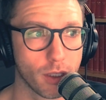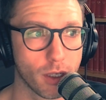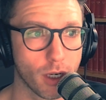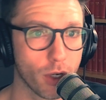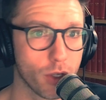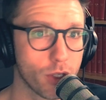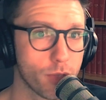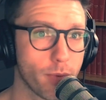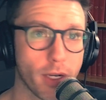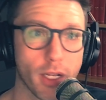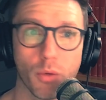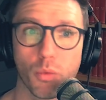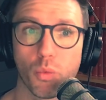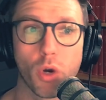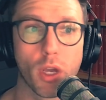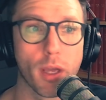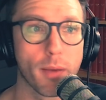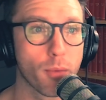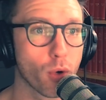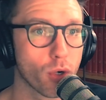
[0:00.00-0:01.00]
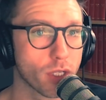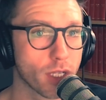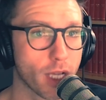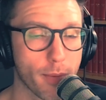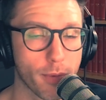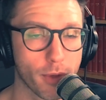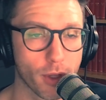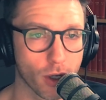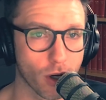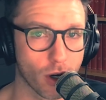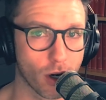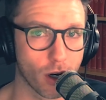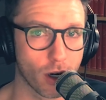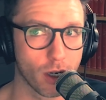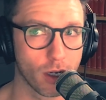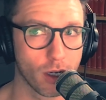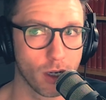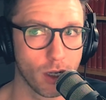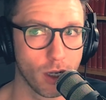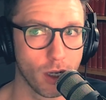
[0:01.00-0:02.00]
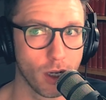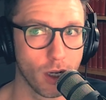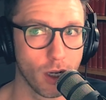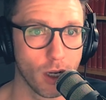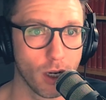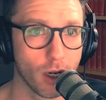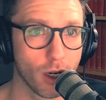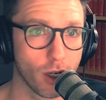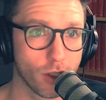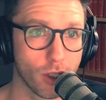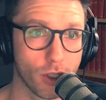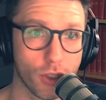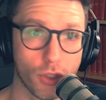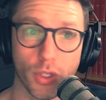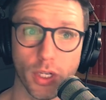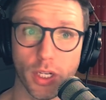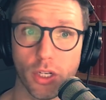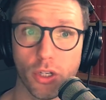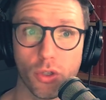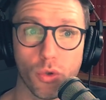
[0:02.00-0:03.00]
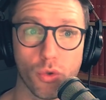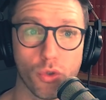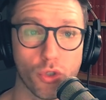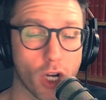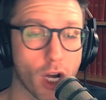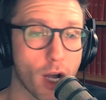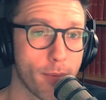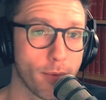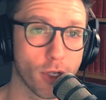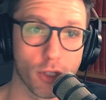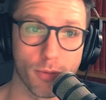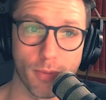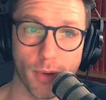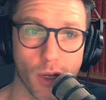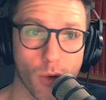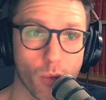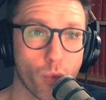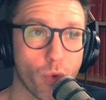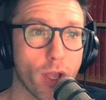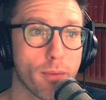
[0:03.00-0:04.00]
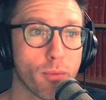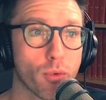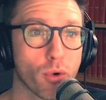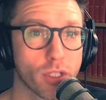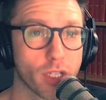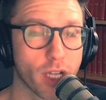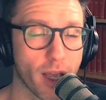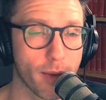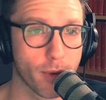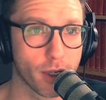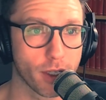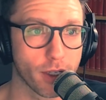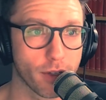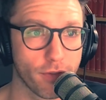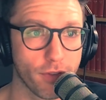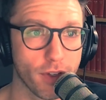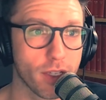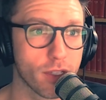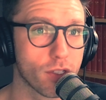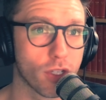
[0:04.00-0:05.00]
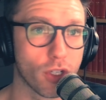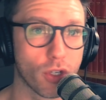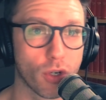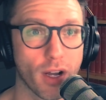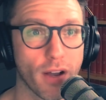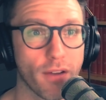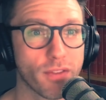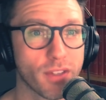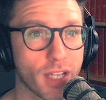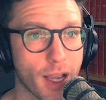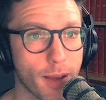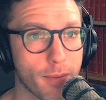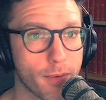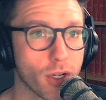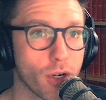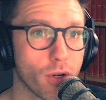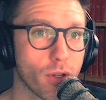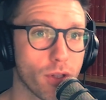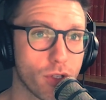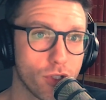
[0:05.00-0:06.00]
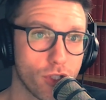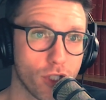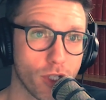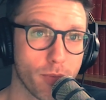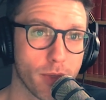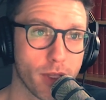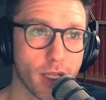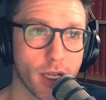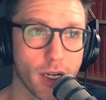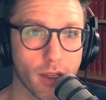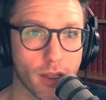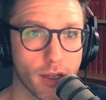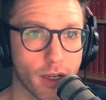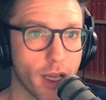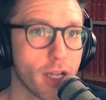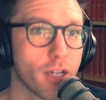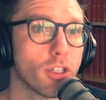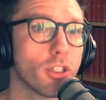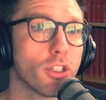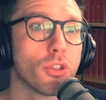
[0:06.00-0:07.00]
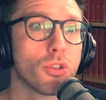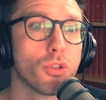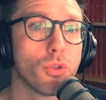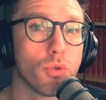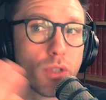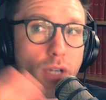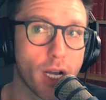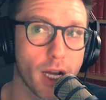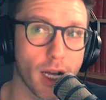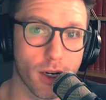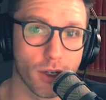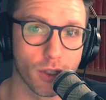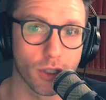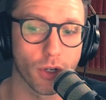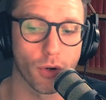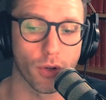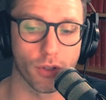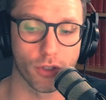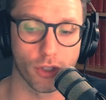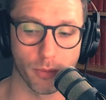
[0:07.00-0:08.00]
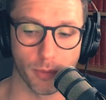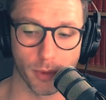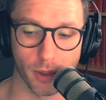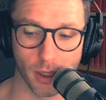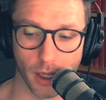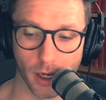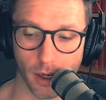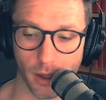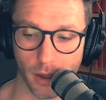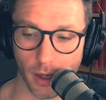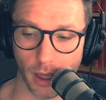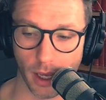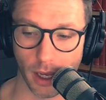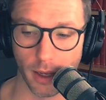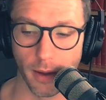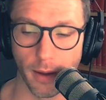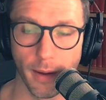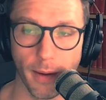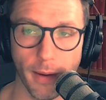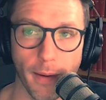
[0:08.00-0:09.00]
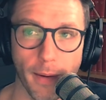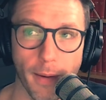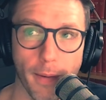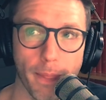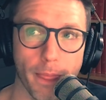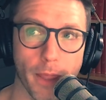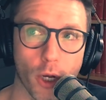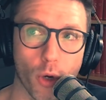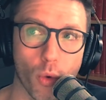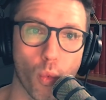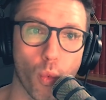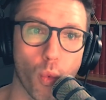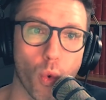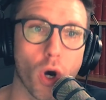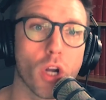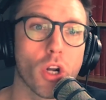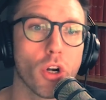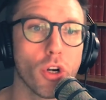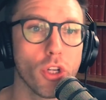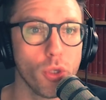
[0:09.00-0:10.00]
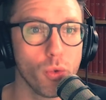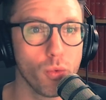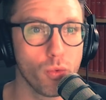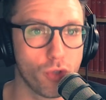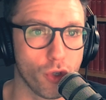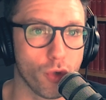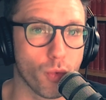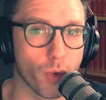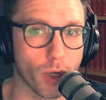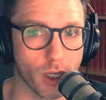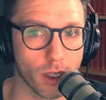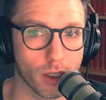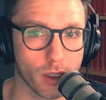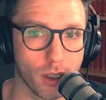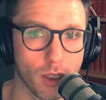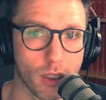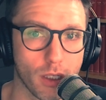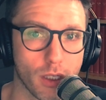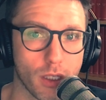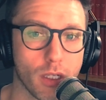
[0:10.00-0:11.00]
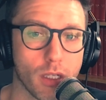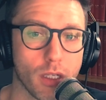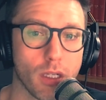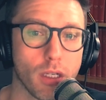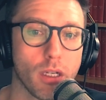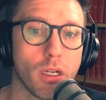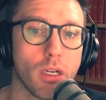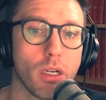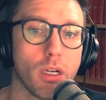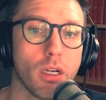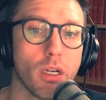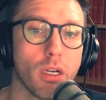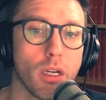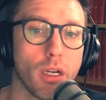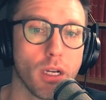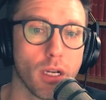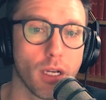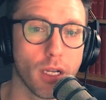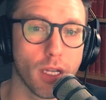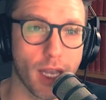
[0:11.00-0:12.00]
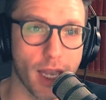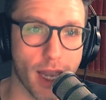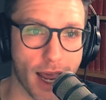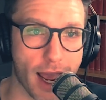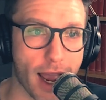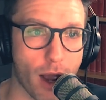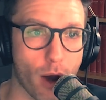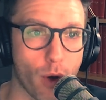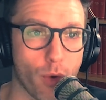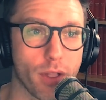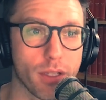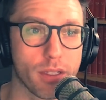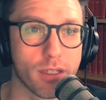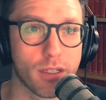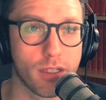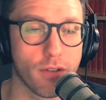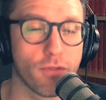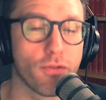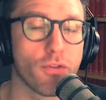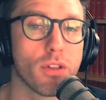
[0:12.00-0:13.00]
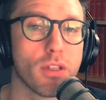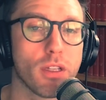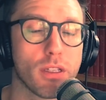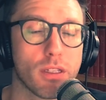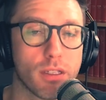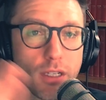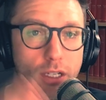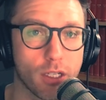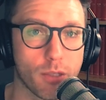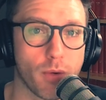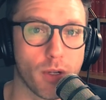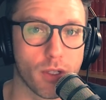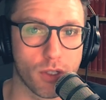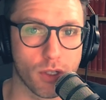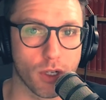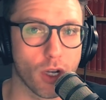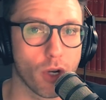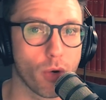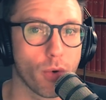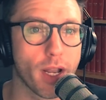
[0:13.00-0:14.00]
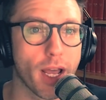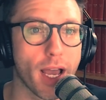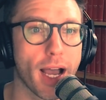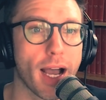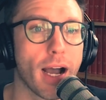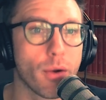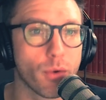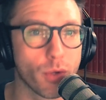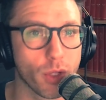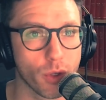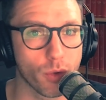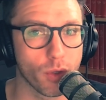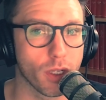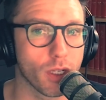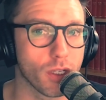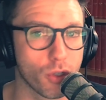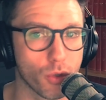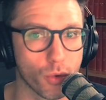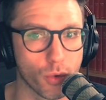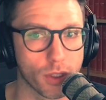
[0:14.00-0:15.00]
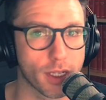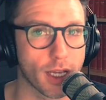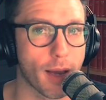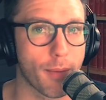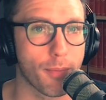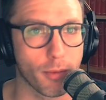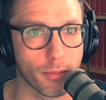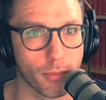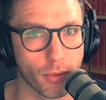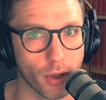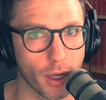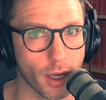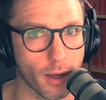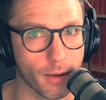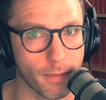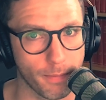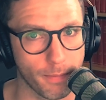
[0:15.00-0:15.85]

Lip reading: Are you spending way more time in the car? Did you get a new job and you're spending way more time on your feet, so you don't have time to go to the gym at the end of the day, or you're too tired to go to the gym at the end of the day? Like, what are you doing now that's different than 6 months ago, and how do you need to adapt the plan?